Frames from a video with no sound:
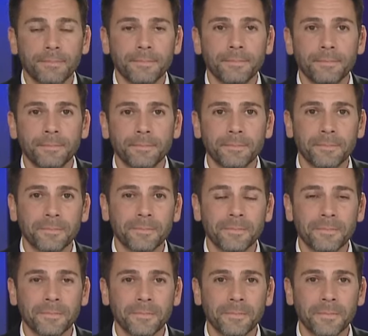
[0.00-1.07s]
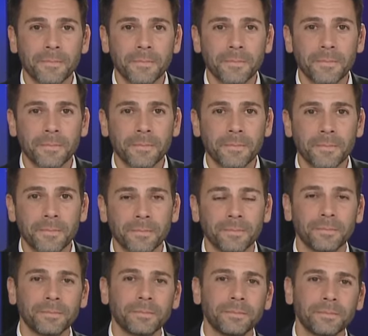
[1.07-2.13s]

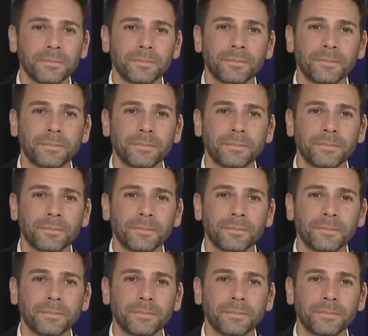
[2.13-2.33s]
(silent)